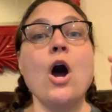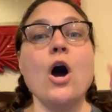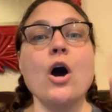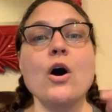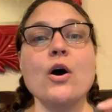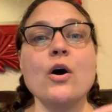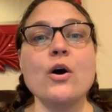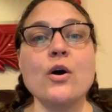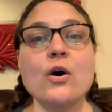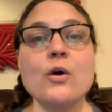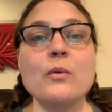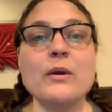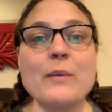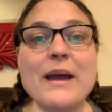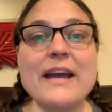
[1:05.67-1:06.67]
Oh,
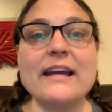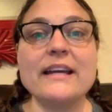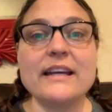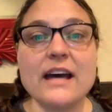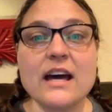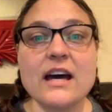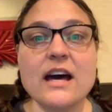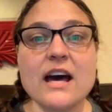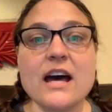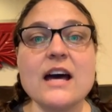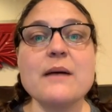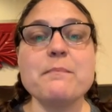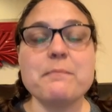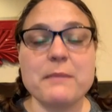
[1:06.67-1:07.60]
we wake up